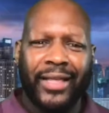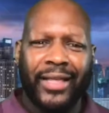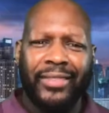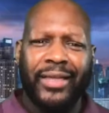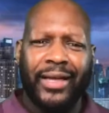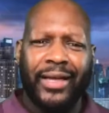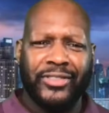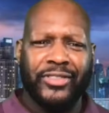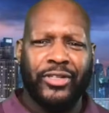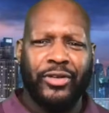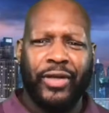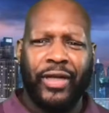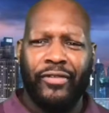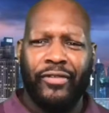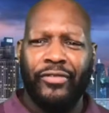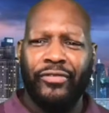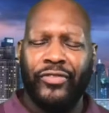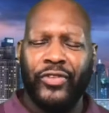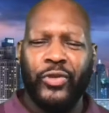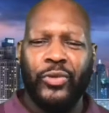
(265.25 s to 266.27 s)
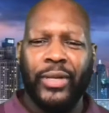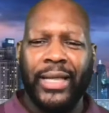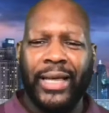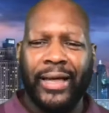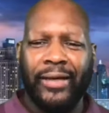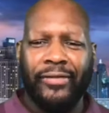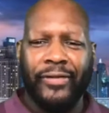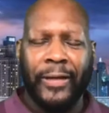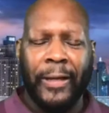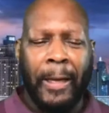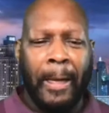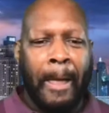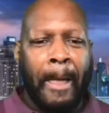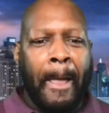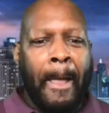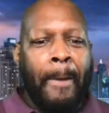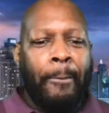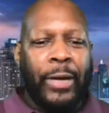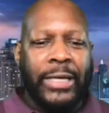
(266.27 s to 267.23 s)
I think I still have a few left.
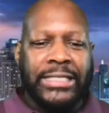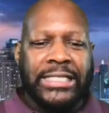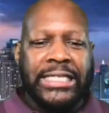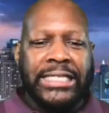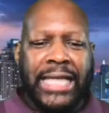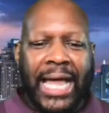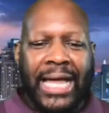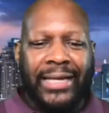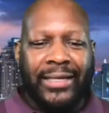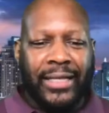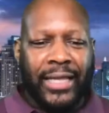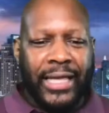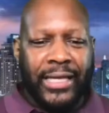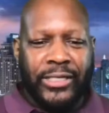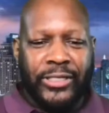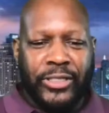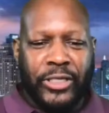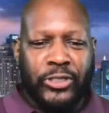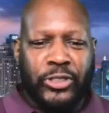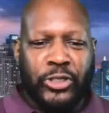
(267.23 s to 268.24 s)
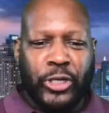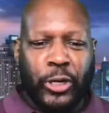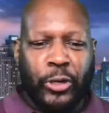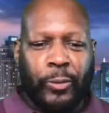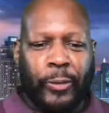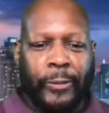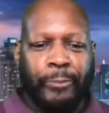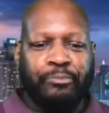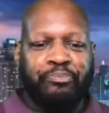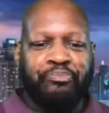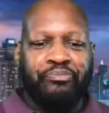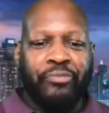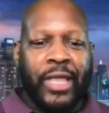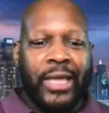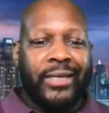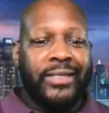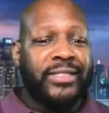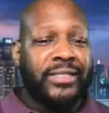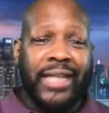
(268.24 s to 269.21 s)
But tonight, ladies and gentlemen,
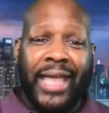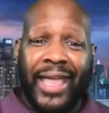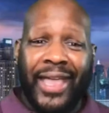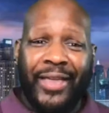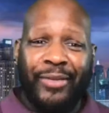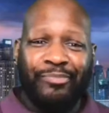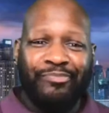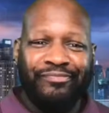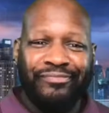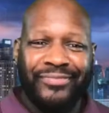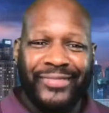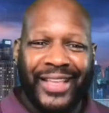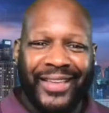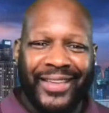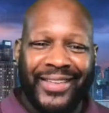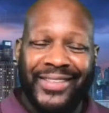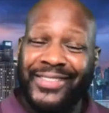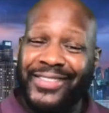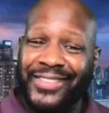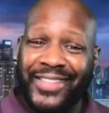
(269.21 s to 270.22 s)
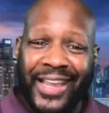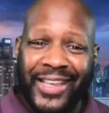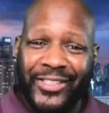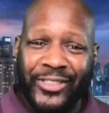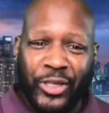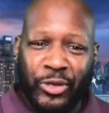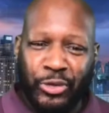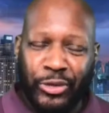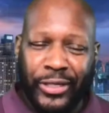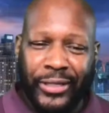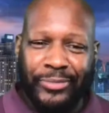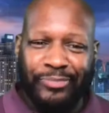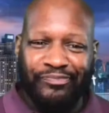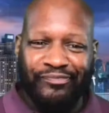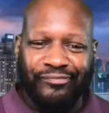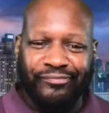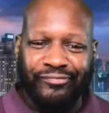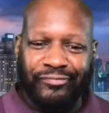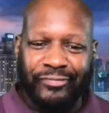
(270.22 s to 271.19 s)
his name is Chase HUNA,
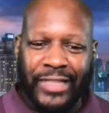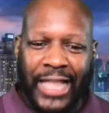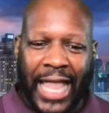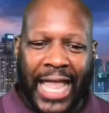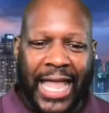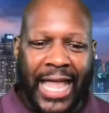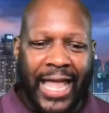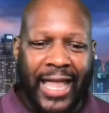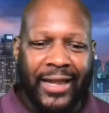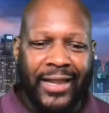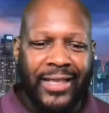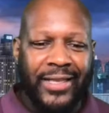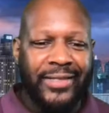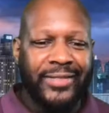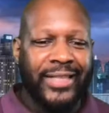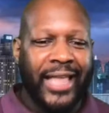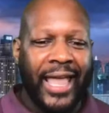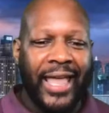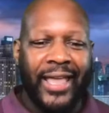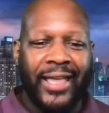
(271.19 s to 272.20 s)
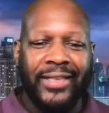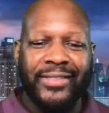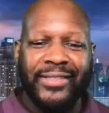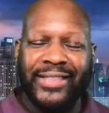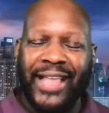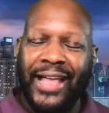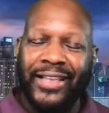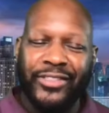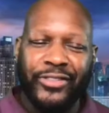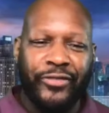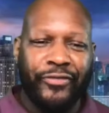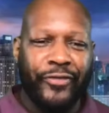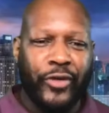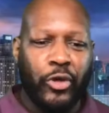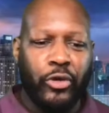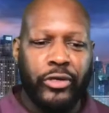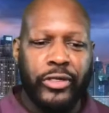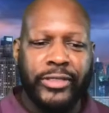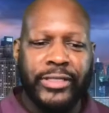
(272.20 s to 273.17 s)
and he's a
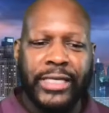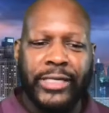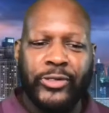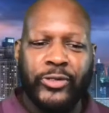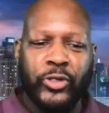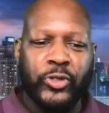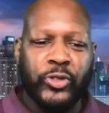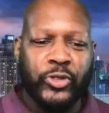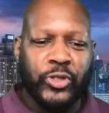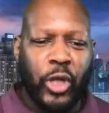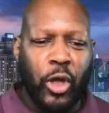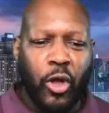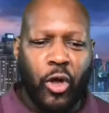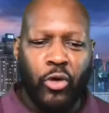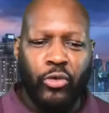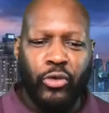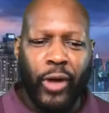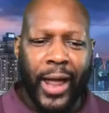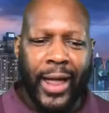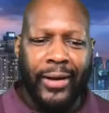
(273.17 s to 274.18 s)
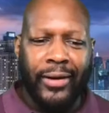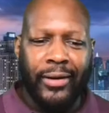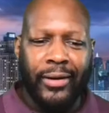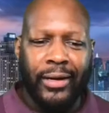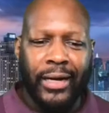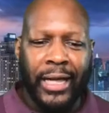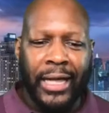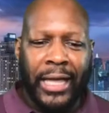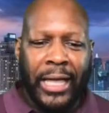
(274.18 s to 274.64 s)
saxophonist. He's a songwriter.